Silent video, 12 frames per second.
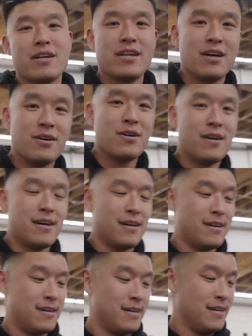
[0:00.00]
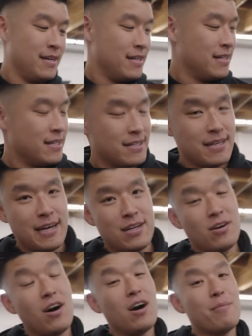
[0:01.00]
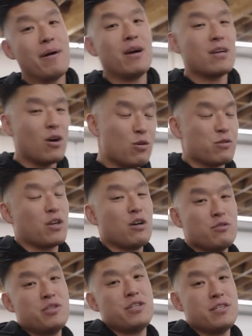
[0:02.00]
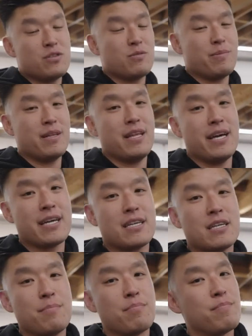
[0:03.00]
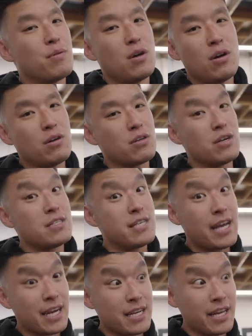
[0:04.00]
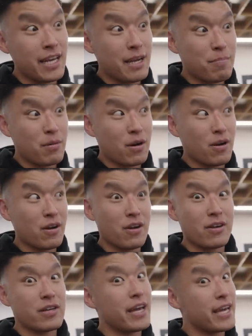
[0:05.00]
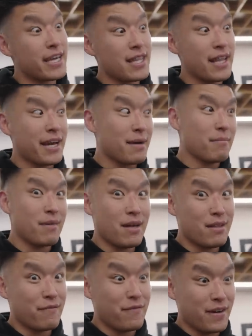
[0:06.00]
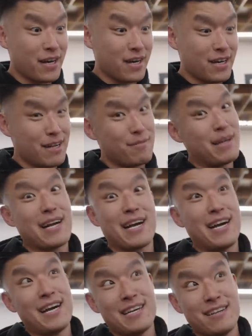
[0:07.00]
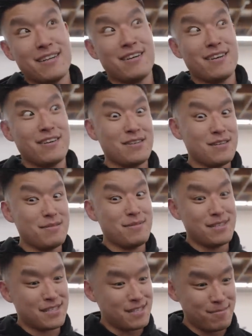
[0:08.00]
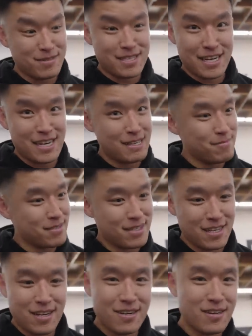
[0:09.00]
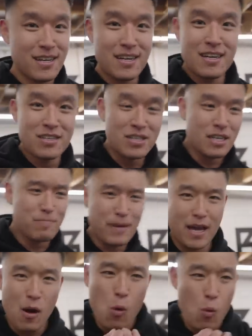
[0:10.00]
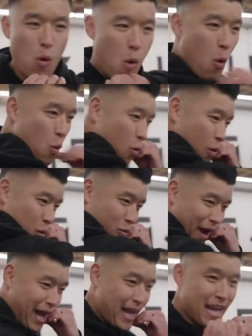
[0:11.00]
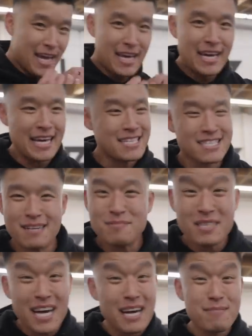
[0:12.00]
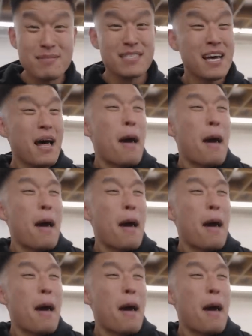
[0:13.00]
you know? I know all my old coaches would be like, bro, your technique, bro, you're yanking like a motherfucker. I'm like, I know, but sometimes, you know, you could be, right? And sometimes,